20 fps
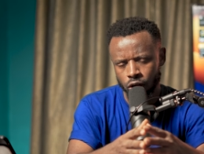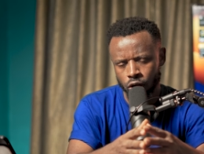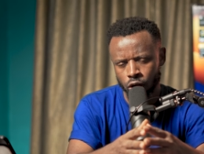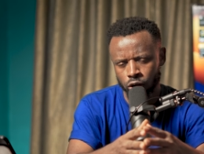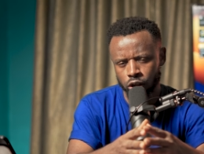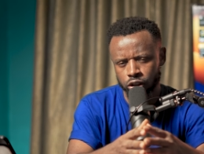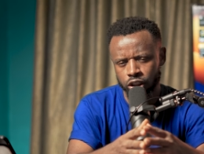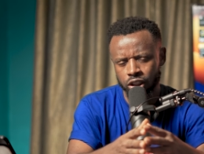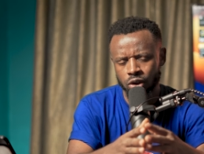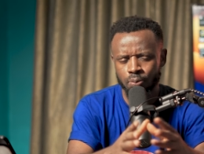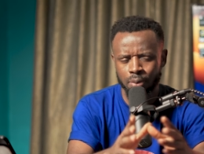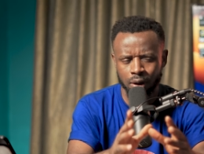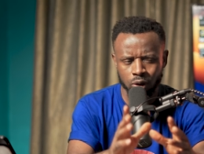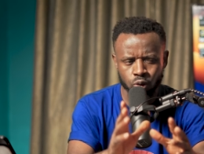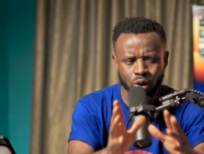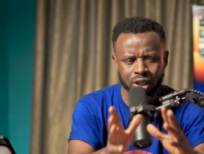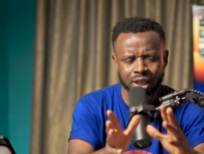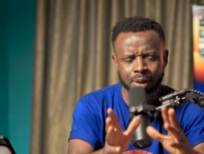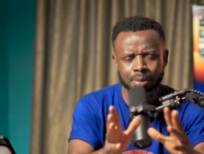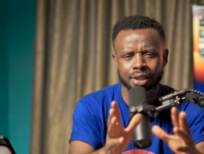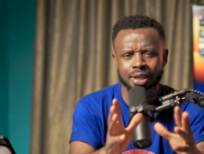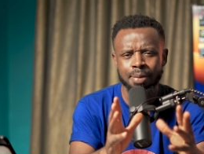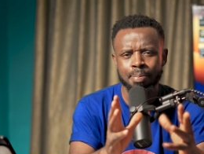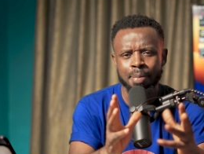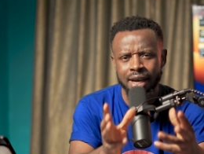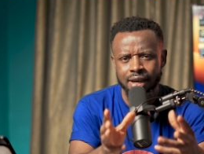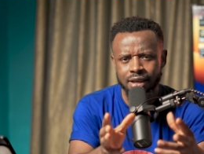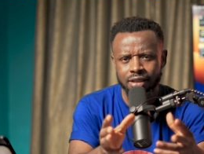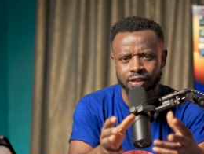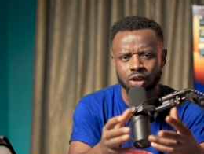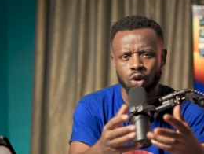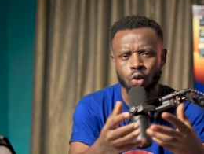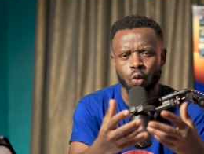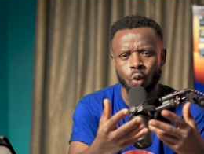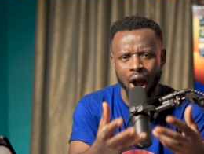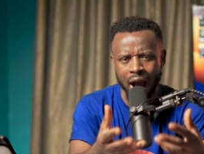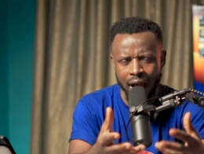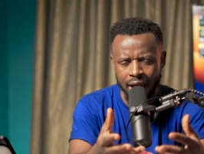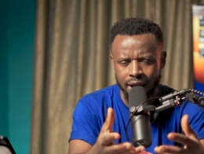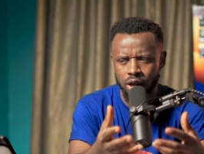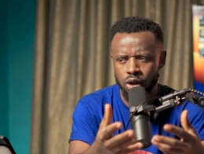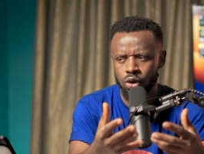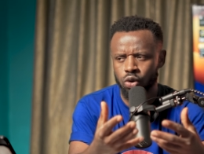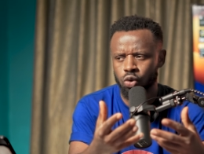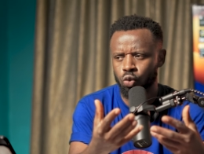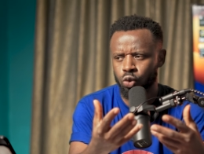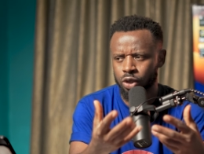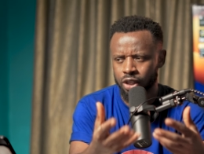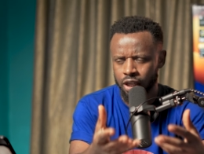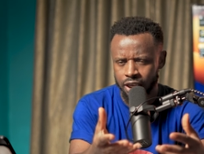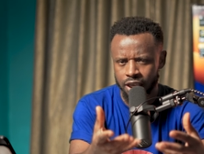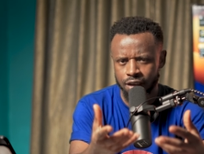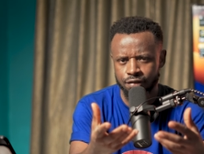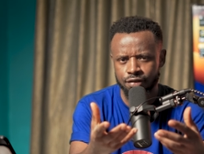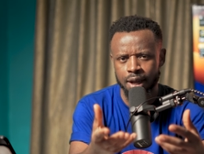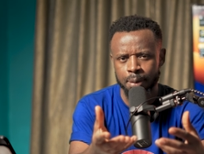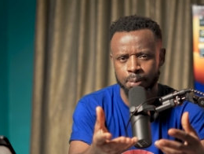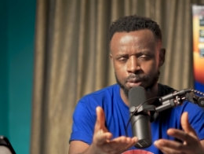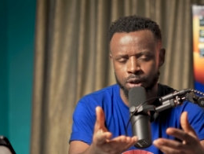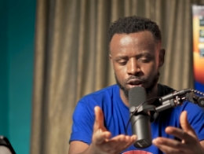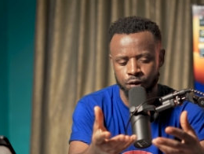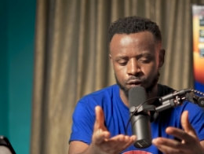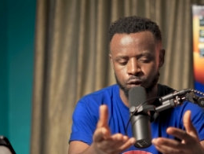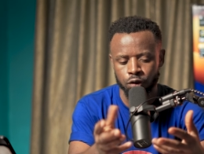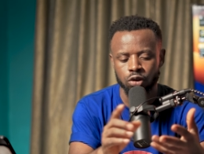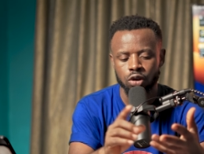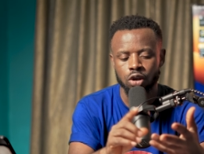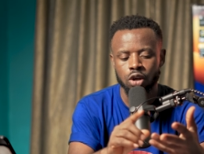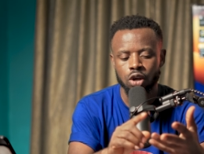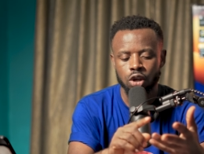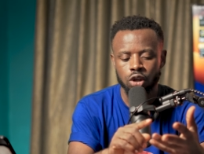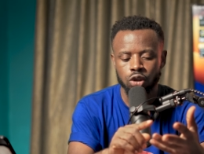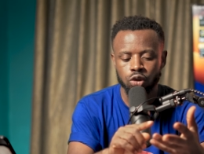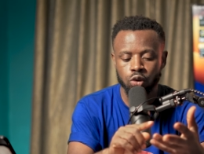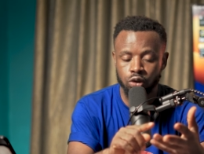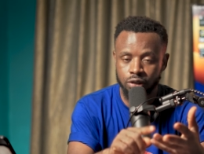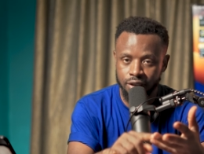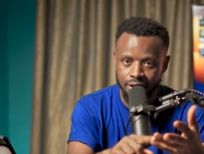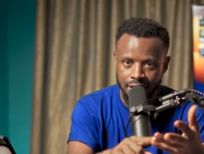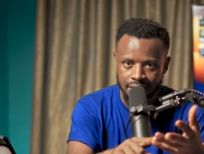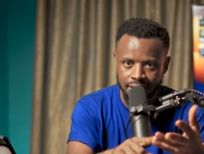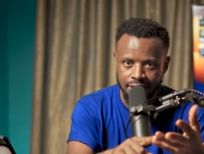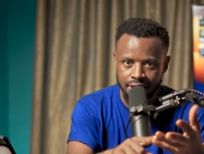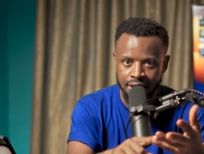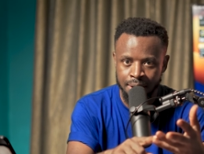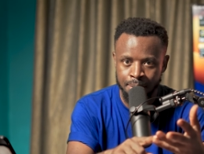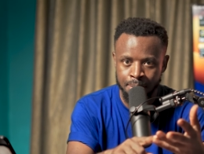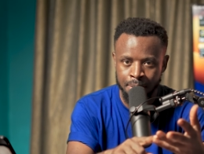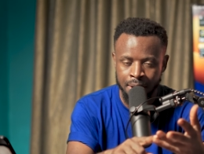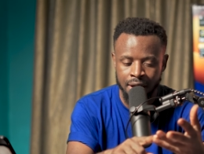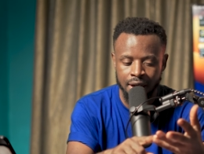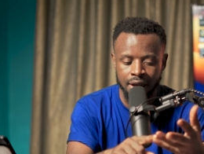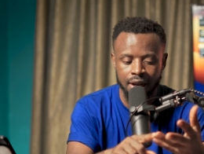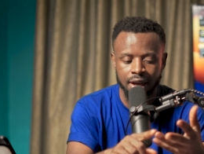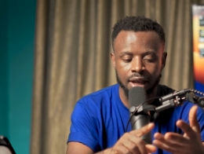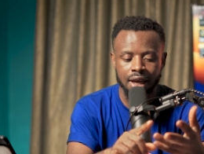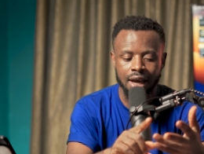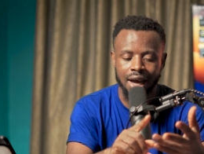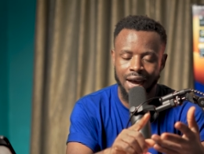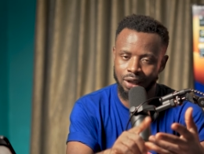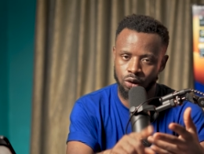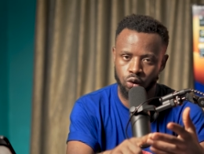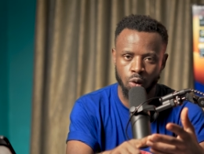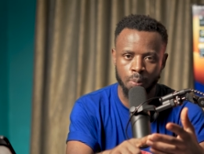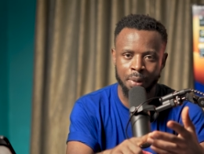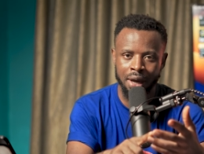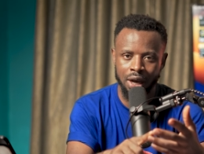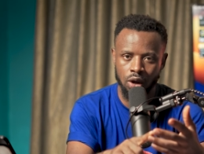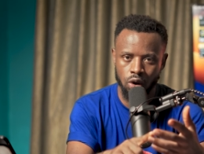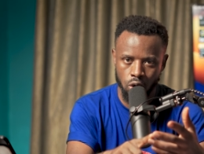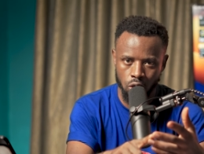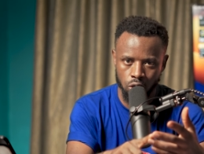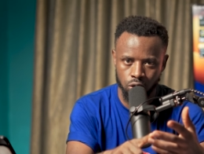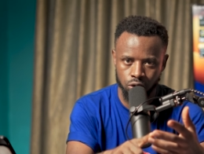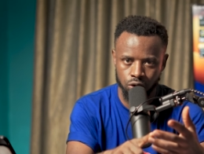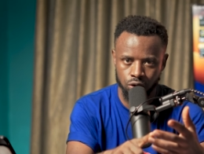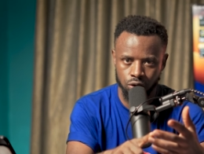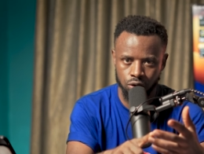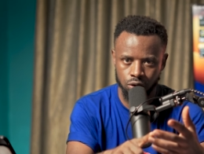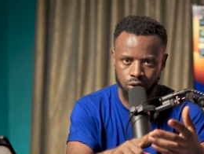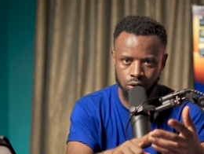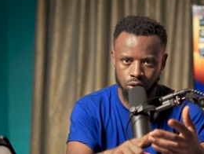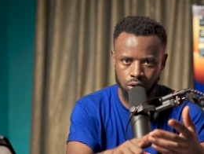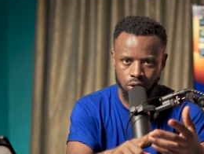But what if the main reason why would they give them this phone? To send email and to make calls.